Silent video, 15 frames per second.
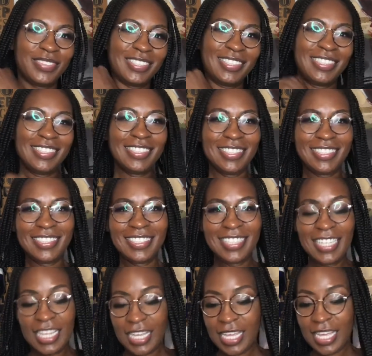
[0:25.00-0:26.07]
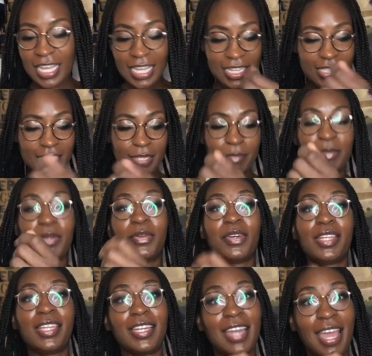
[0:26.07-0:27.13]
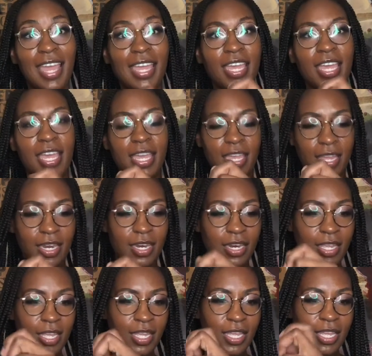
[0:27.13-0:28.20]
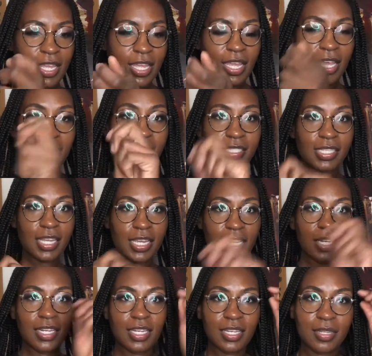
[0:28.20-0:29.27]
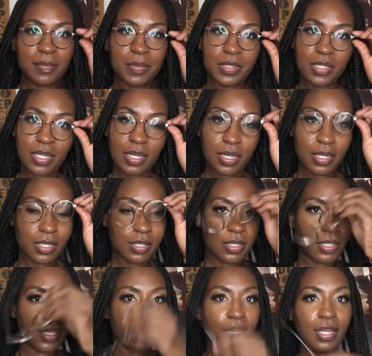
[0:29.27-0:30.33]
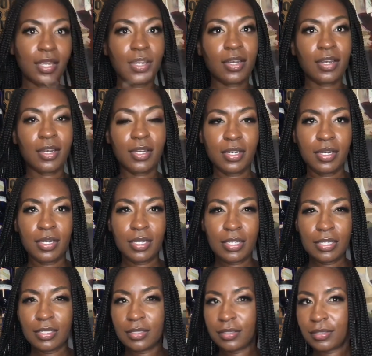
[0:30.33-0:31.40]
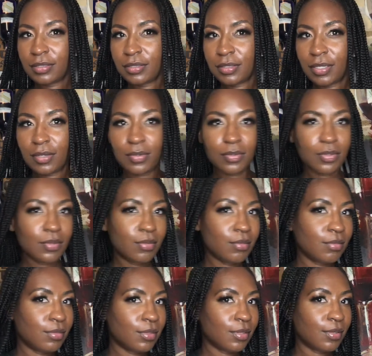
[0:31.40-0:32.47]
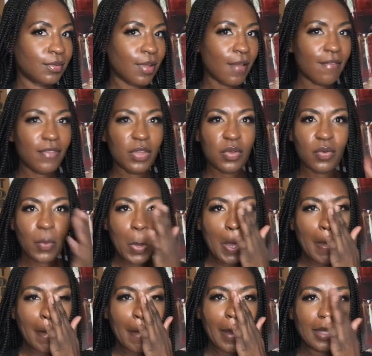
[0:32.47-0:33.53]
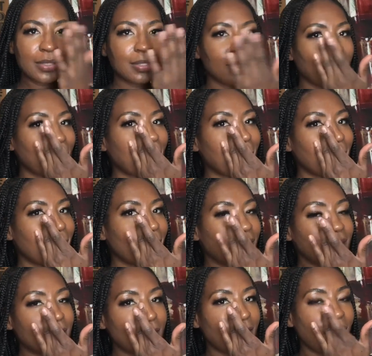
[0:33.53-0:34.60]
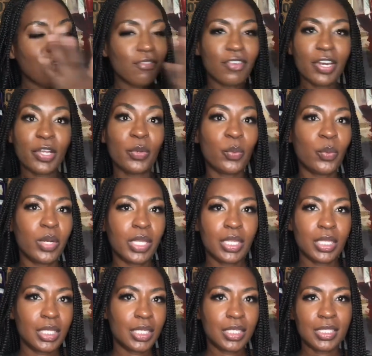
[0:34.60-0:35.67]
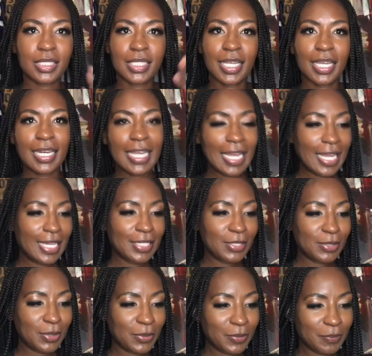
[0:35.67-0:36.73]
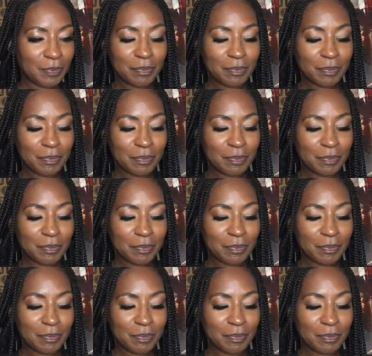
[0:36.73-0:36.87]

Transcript: myself. It's the middle of the night, and I said, sorry that the glare. I don't know. I felt my skin. I have very oily skin, guys, so